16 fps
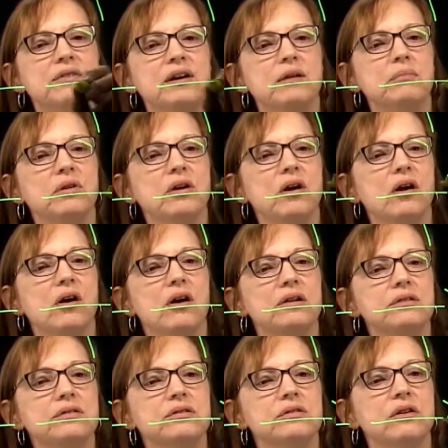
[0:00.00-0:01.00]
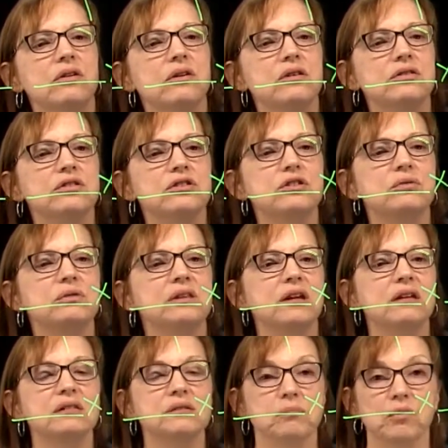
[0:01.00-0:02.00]
variable costs are two
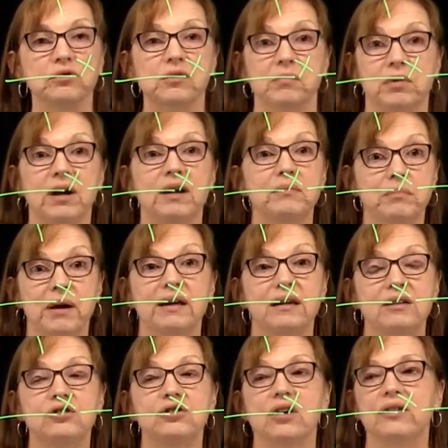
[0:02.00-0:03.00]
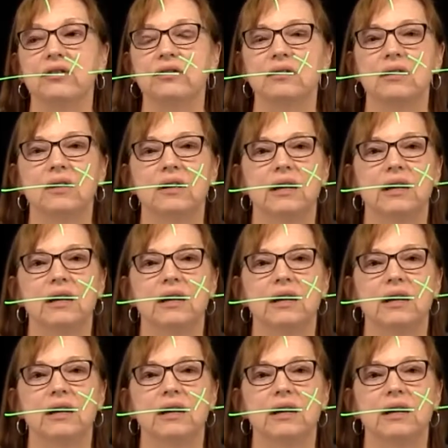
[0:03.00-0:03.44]
things multiplied by each other.